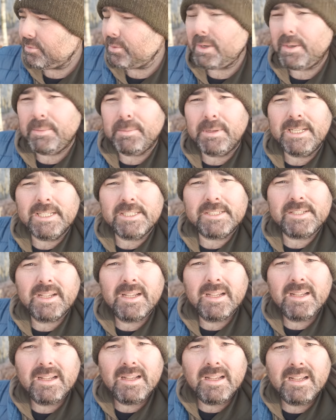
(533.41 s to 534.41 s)
20 minutes
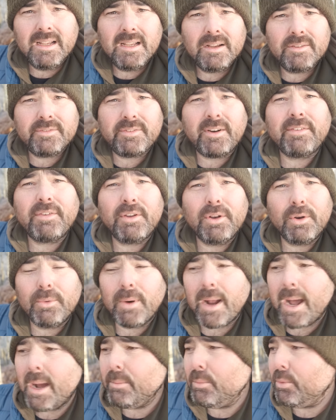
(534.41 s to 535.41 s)
faffing
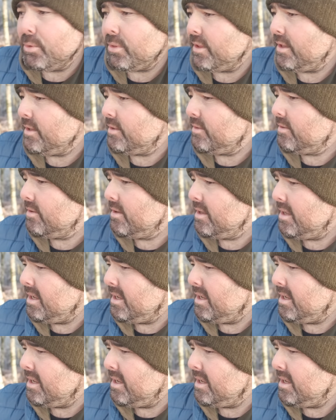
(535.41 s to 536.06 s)
around with it.